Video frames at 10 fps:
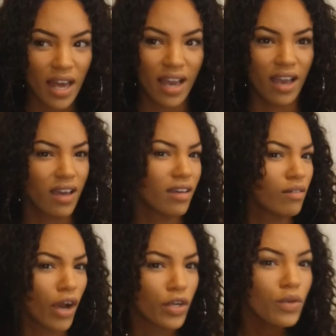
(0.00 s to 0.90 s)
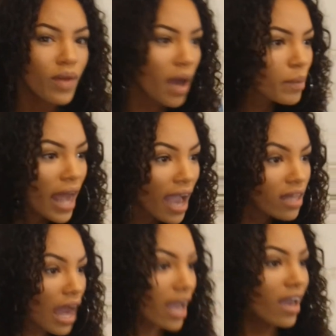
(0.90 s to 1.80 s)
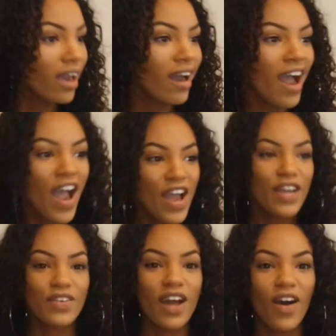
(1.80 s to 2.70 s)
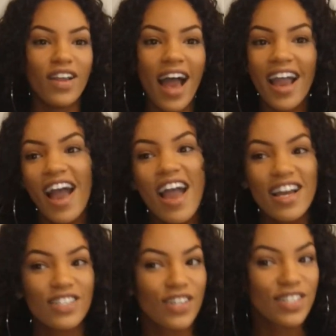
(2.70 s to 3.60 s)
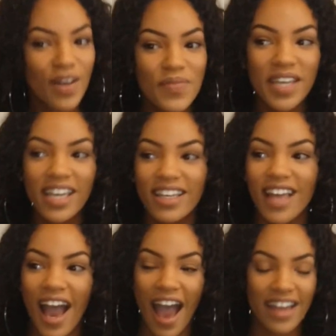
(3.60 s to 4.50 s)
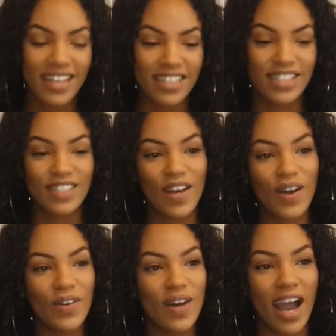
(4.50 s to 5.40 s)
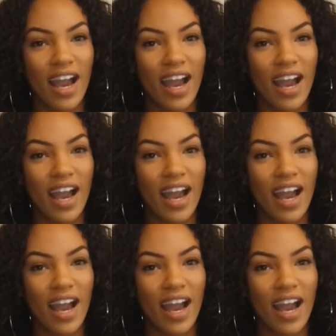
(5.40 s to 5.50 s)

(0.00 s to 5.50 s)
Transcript: Like, are you not black? You know, like, is there something that I need to know?